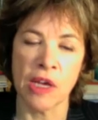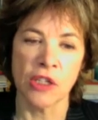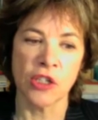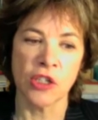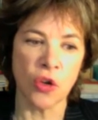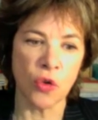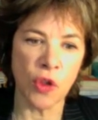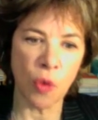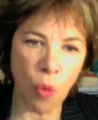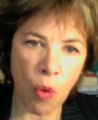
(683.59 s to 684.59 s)
So the
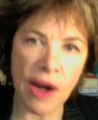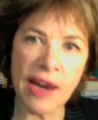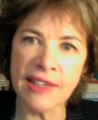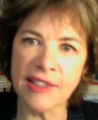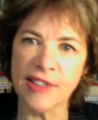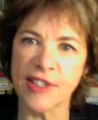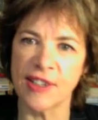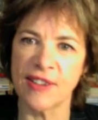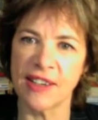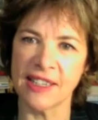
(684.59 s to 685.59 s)
one entity
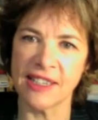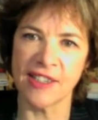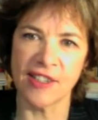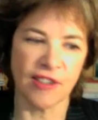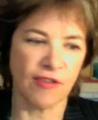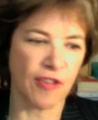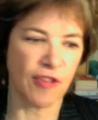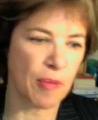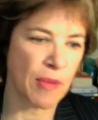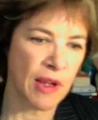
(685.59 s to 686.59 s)
that existed
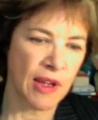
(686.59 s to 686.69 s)
from